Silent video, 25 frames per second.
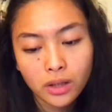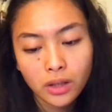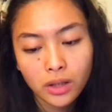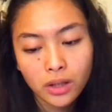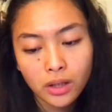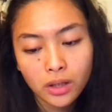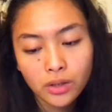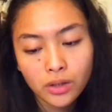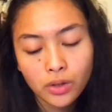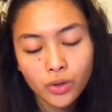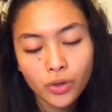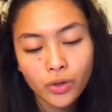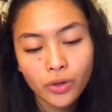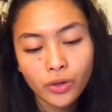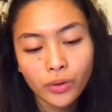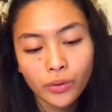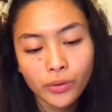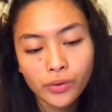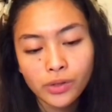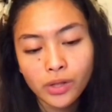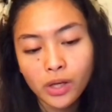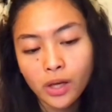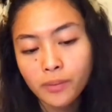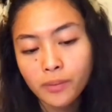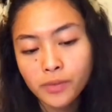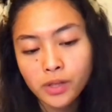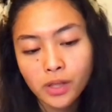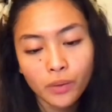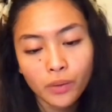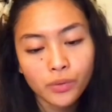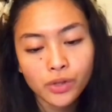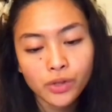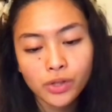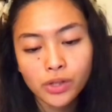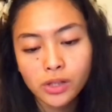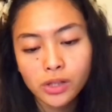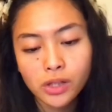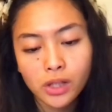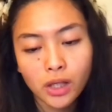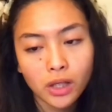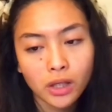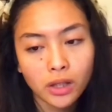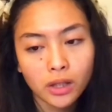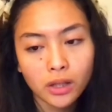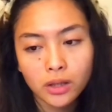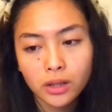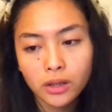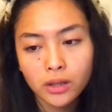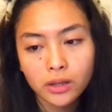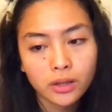During those times, I was just
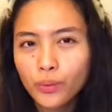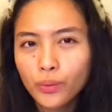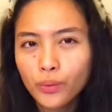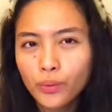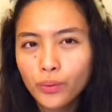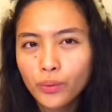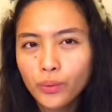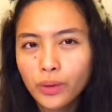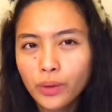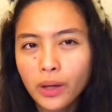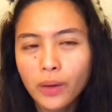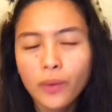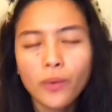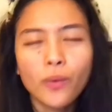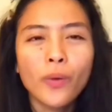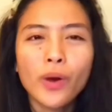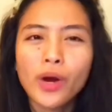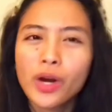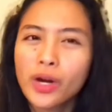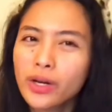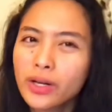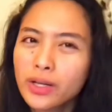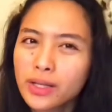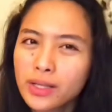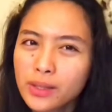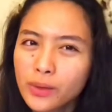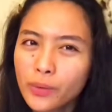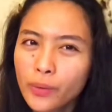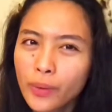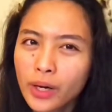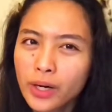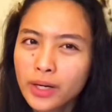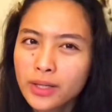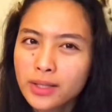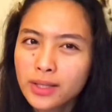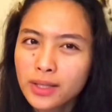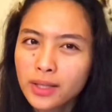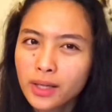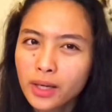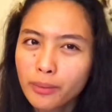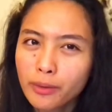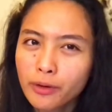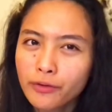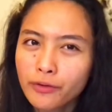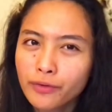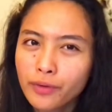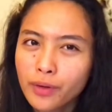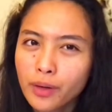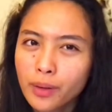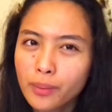like where is it coming
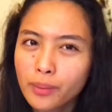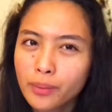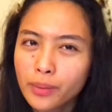from?